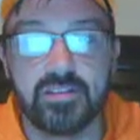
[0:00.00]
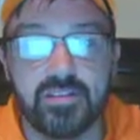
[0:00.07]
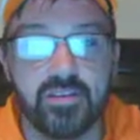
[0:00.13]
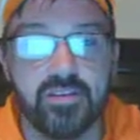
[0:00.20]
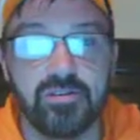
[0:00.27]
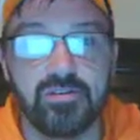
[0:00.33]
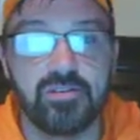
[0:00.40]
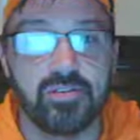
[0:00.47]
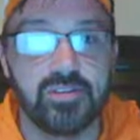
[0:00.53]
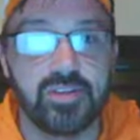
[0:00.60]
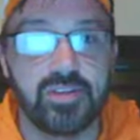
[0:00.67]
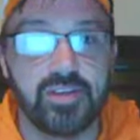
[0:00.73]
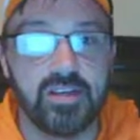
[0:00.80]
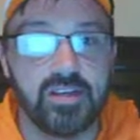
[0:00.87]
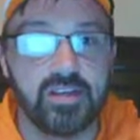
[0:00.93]
go to
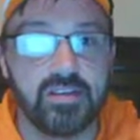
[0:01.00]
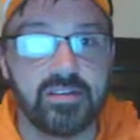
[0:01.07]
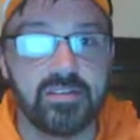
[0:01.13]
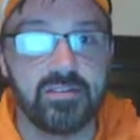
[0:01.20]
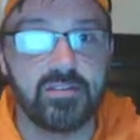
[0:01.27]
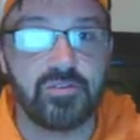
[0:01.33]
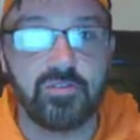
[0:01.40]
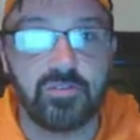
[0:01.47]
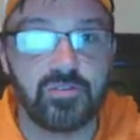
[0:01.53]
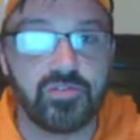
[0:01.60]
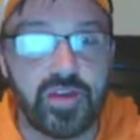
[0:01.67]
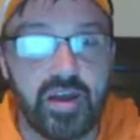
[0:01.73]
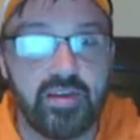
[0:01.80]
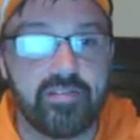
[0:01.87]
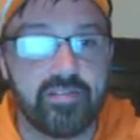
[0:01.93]
the uh, to the super
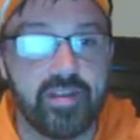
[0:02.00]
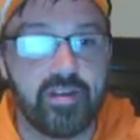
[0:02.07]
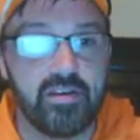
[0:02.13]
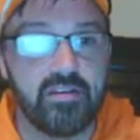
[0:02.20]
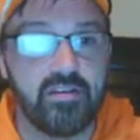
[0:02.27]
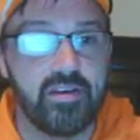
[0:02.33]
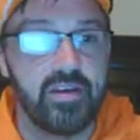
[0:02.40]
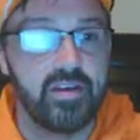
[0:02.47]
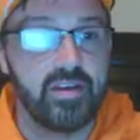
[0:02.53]
draft now.